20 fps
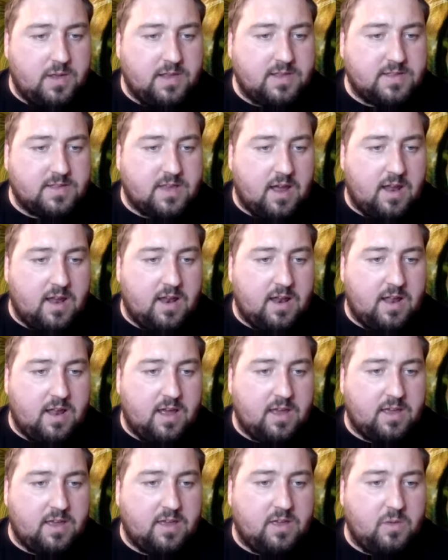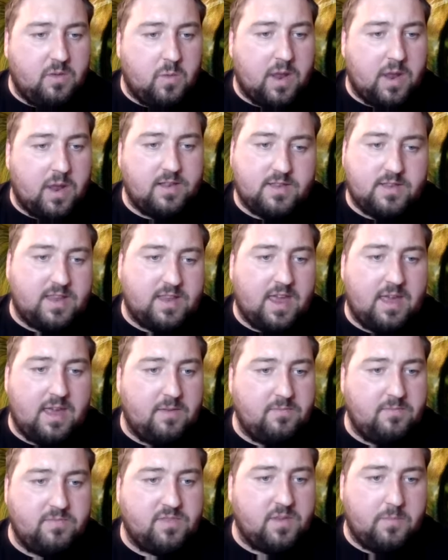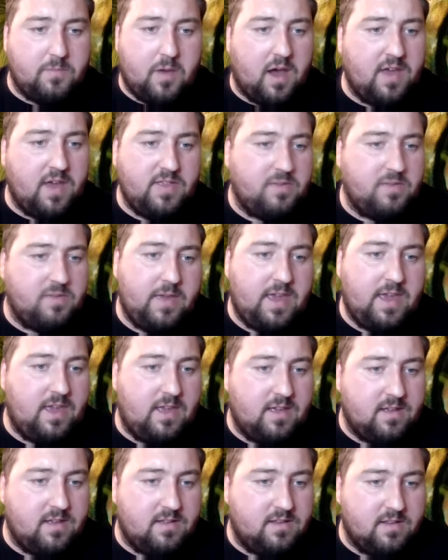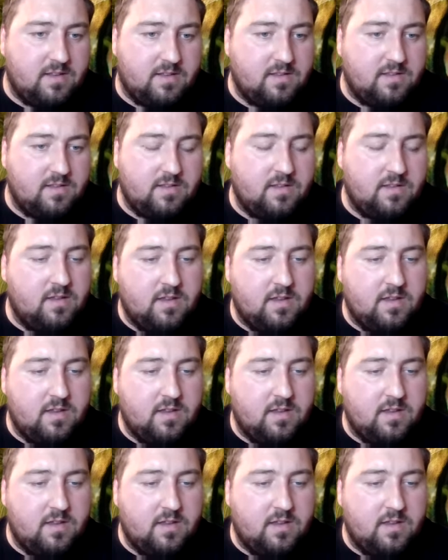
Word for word: it's kind of like you went to him to buy the meat, and